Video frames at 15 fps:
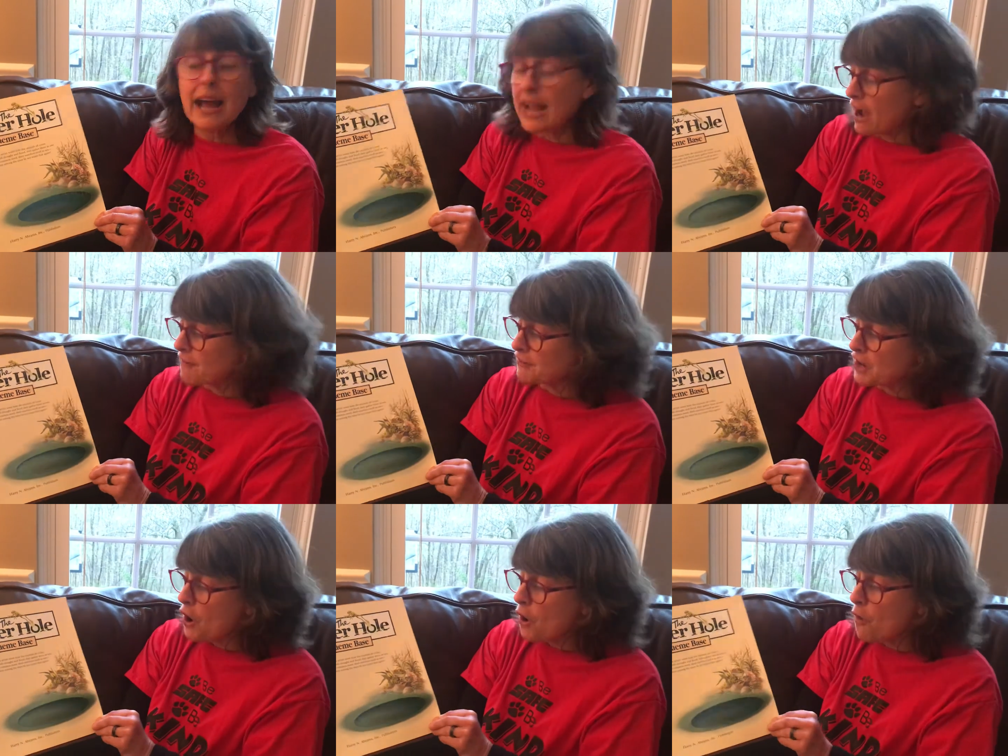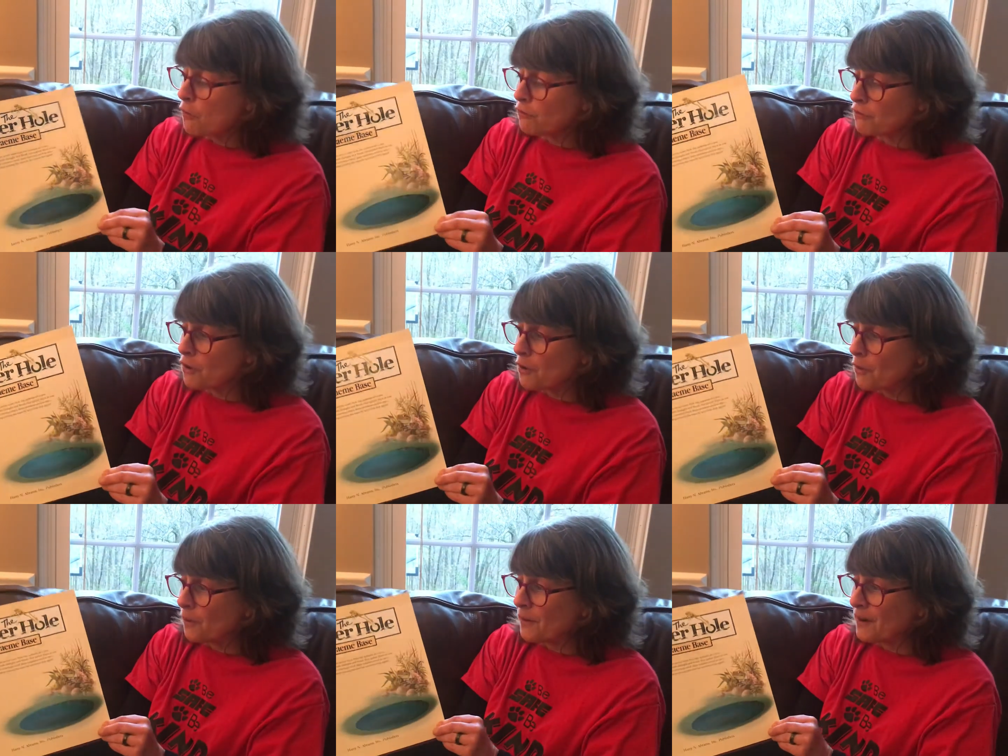of an
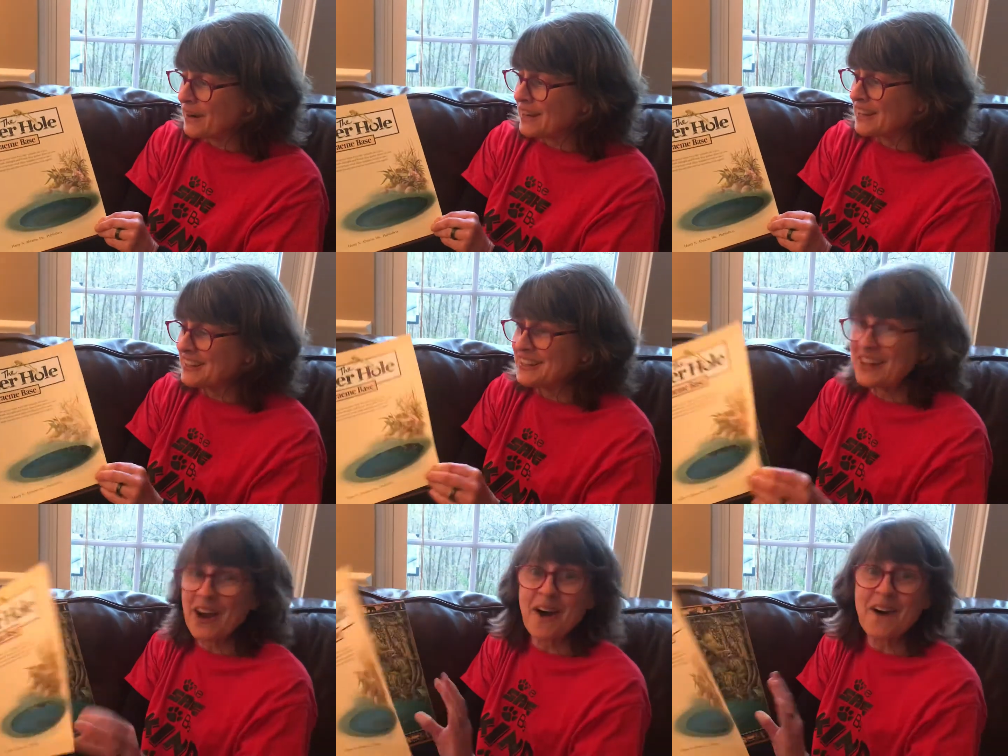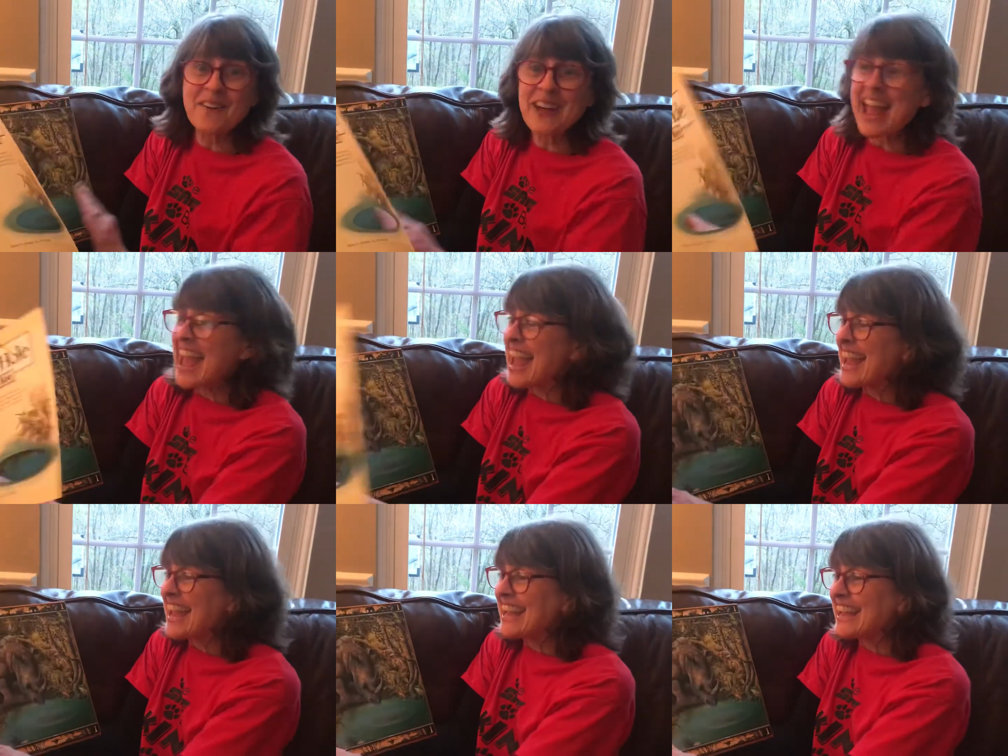oval.
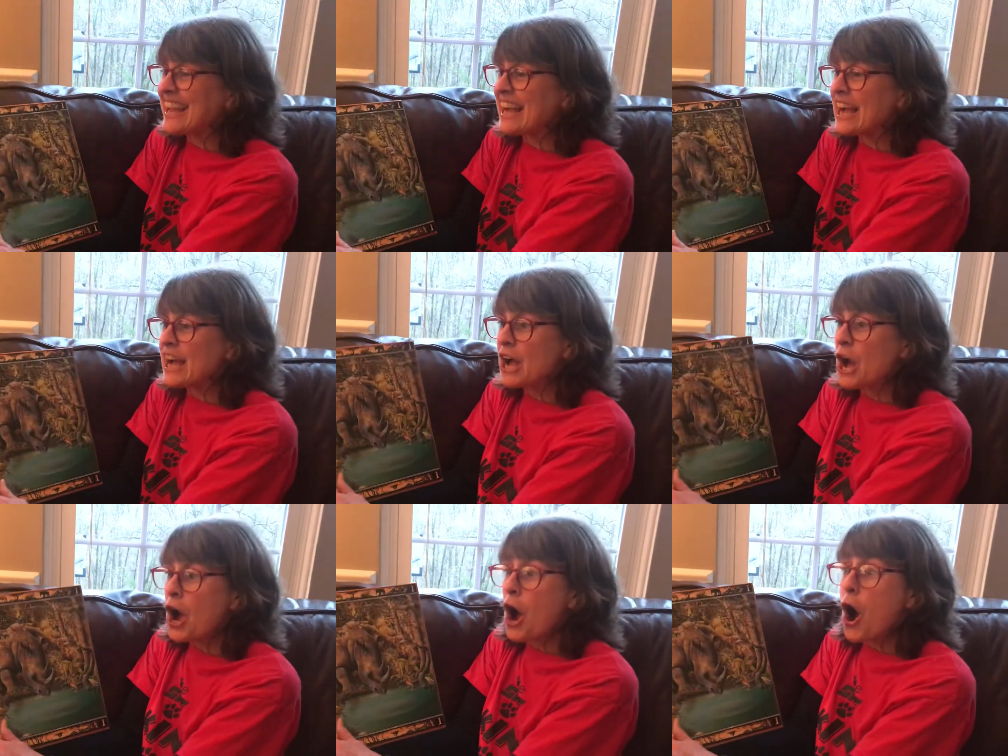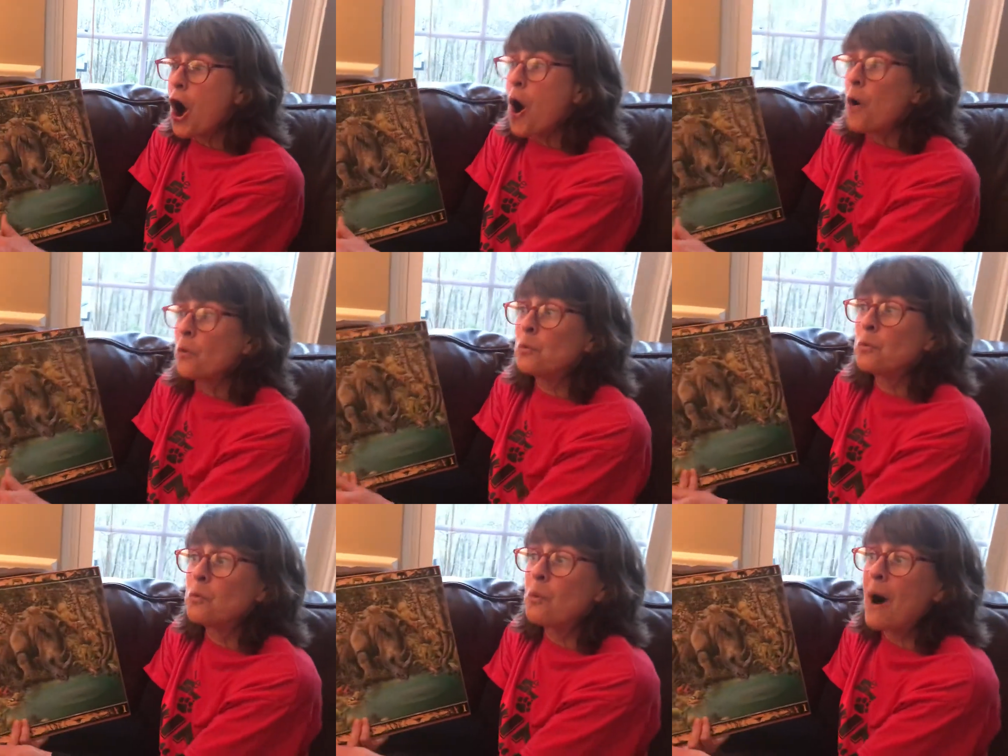Okay.
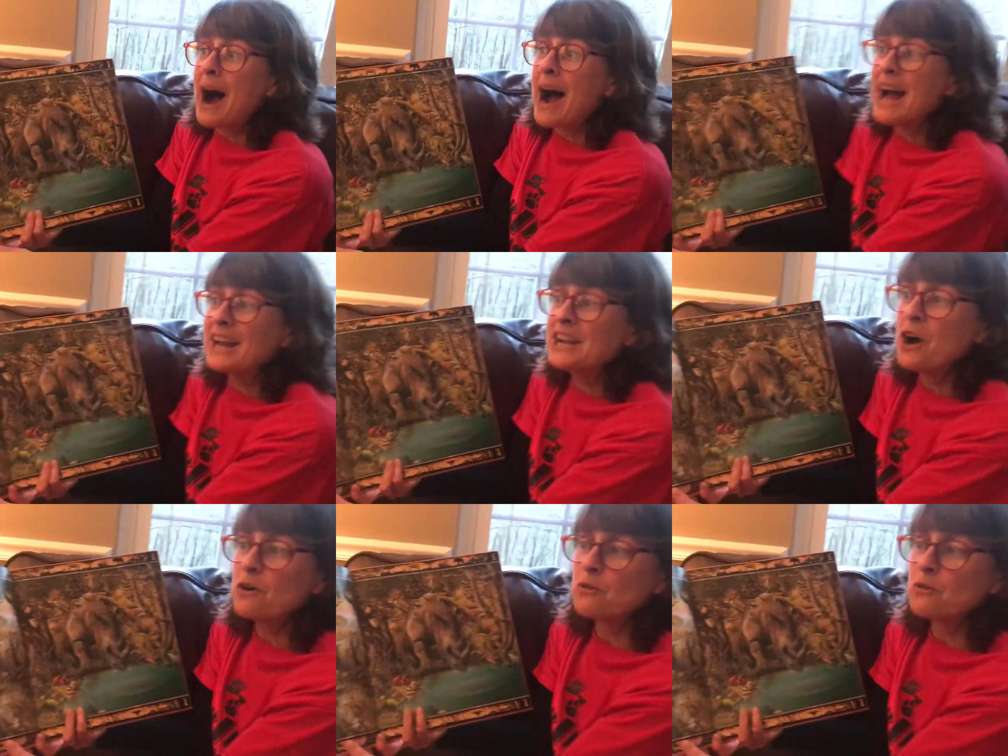One